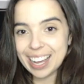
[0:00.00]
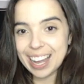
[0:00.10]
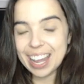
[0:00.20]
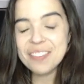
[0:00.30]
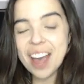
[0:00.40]

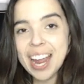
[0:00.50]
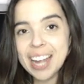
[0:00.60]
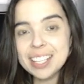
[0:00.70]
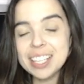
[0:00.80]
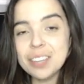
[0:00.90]
If I
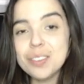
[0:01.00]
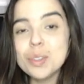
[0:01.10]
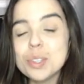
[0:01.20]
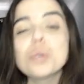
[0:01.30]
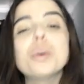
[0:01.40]
had to give you
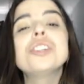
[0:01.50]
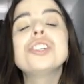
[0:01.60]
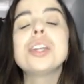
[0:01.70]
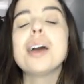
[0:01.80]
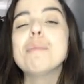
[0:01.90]
this
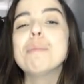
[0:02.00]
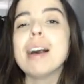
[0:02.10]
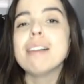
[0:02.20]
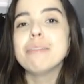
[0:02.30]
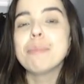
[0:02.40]
question
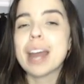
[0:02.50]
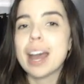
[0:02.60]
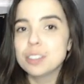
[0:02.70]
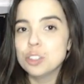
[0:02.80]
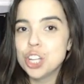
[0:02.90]
above, but I had
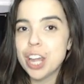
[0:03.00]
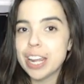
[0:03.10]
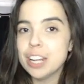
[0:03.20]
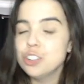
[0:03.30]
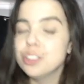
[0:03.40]
to
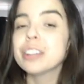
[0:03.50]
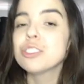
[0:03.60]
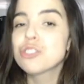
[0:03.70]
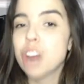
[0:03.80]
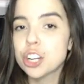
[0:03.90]
change the
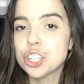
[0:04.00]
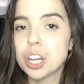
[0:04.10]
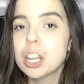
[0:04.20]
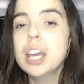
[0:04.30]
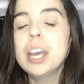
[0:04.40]
instruction,
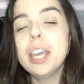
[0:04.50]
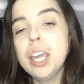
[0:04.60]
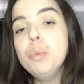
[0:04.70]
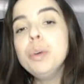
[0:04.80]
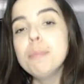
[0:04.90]

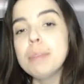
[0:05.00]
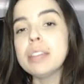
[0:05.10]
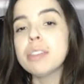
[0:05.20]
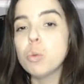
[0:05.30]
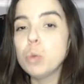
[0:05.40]
it would mean
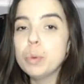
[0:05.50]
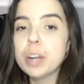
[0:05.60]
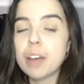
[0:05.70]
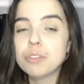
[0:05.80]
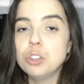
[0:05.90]
that we would
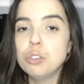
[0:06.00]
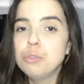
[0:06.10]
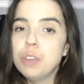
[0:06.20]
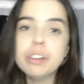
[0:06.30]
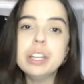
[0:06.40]
have to do
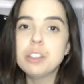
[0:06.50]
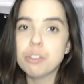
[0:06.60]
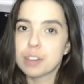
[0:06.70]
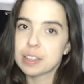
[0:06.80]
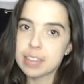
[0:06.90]
very
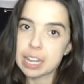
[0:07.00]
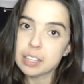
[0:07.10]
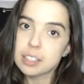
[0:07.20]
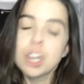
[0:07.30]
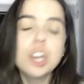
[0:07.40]
different things.